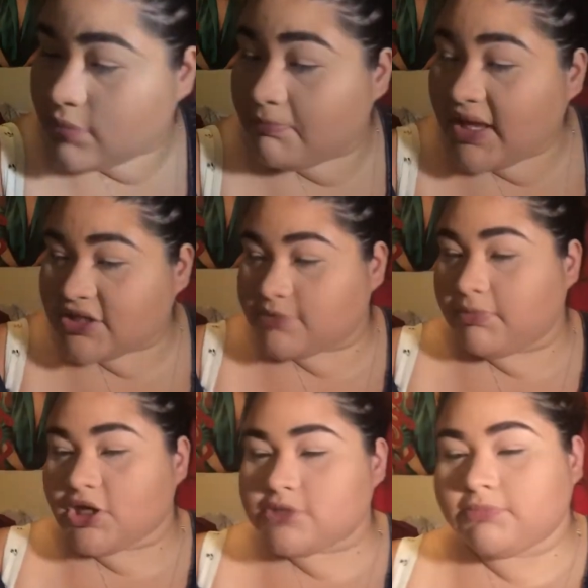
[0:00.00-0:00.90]
Blush,
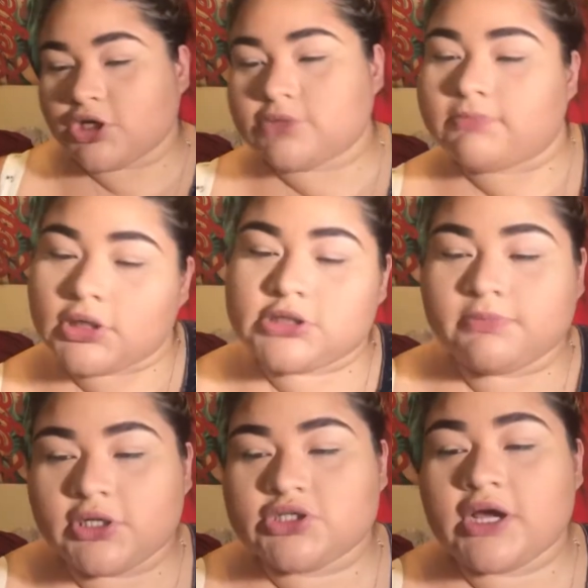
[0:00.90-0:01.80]
blush, blush, blush,
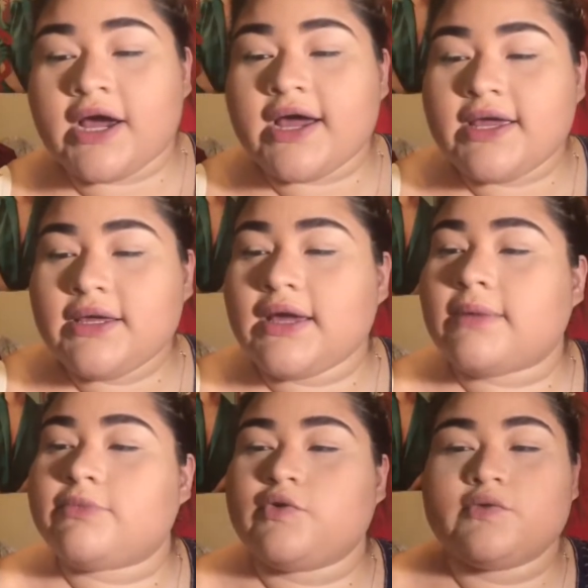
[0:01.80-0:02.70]
blush. I
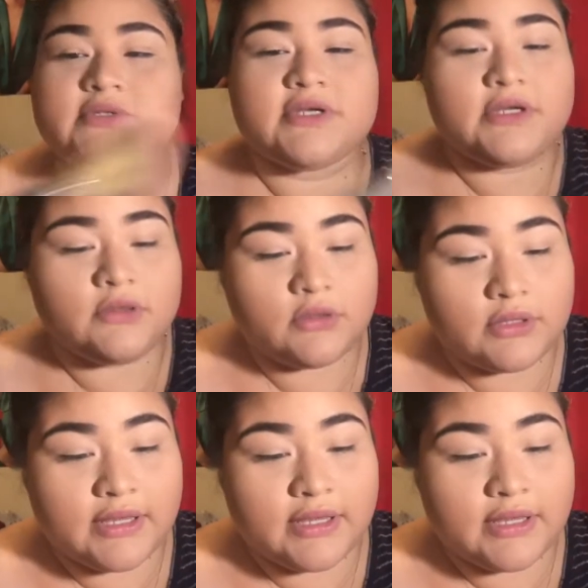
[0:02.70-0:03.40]
am using